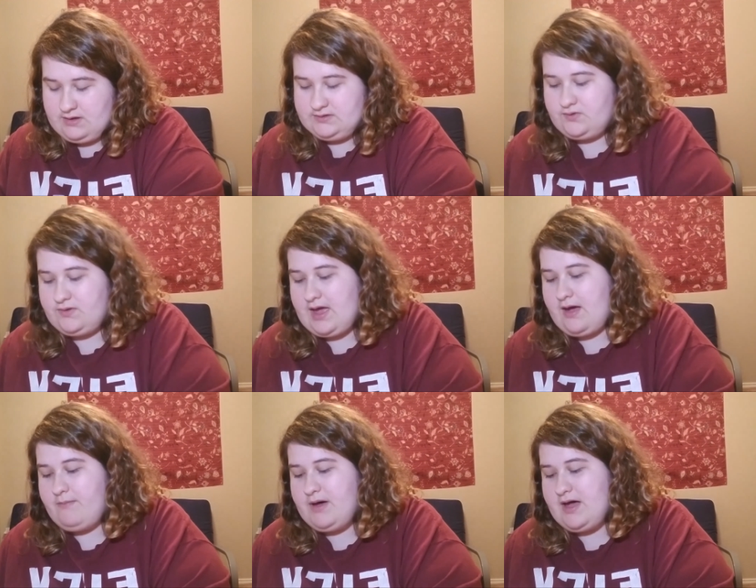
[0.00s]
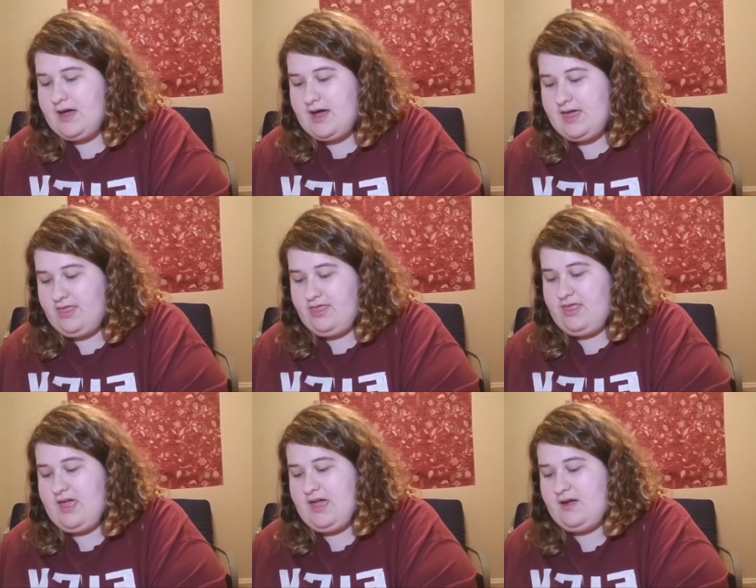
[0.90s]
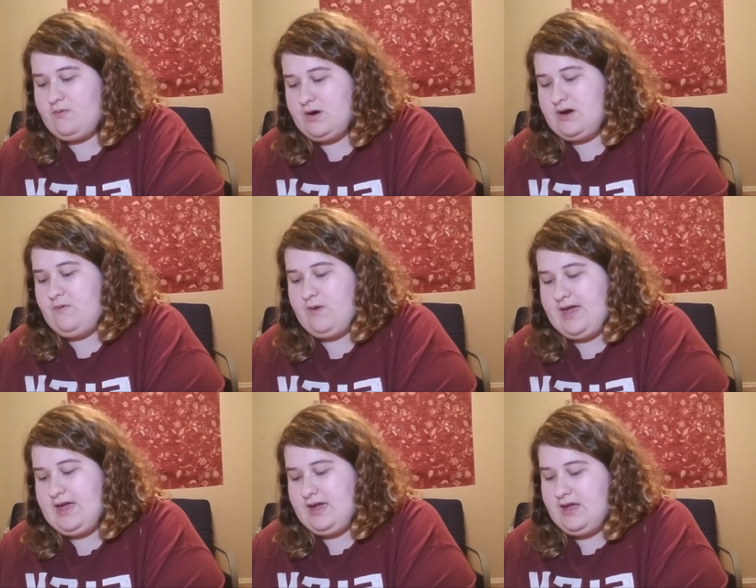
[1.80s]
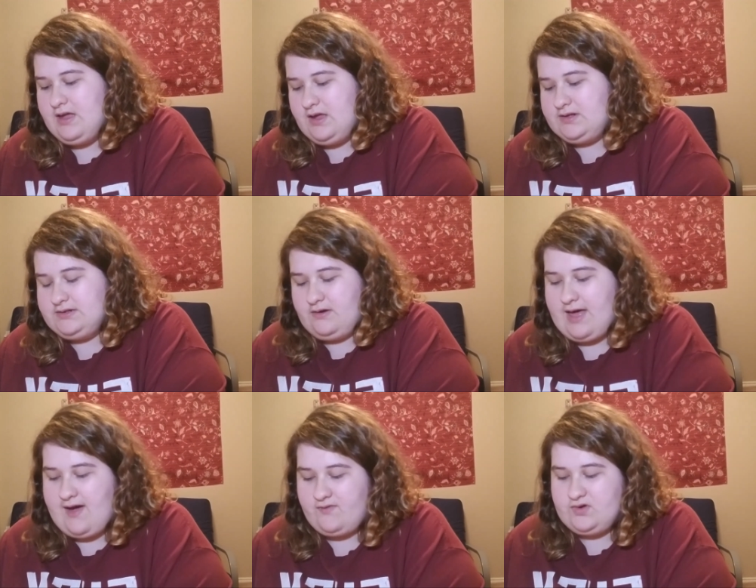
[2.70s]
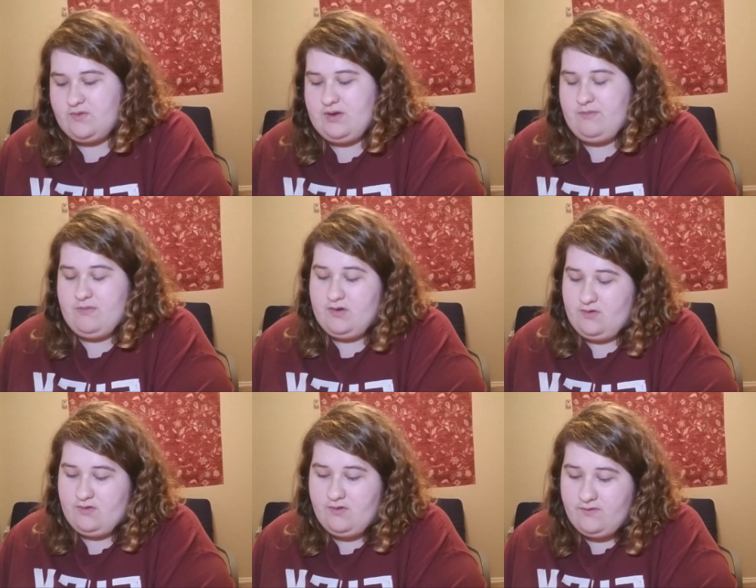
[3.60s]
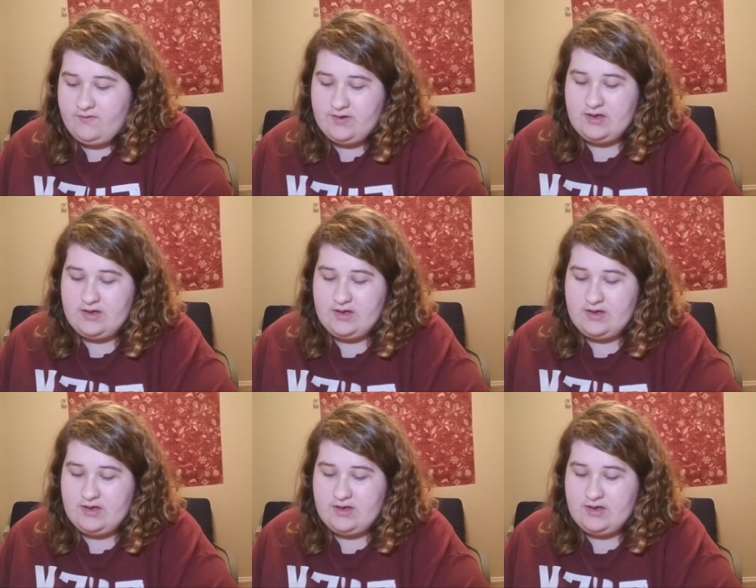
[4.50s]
So yeah, but I think we're going to wait till after we move,